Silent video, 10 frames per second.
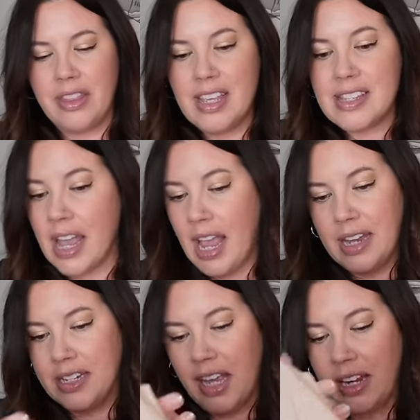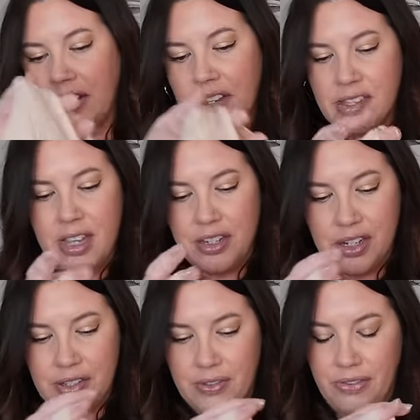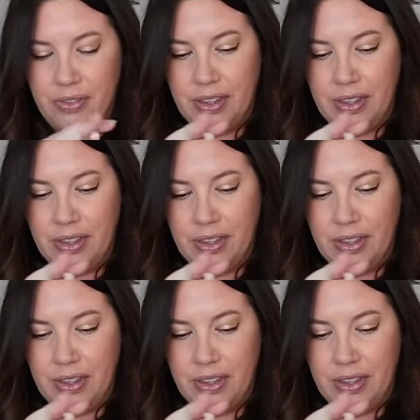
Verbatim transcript: this I had to get because it just,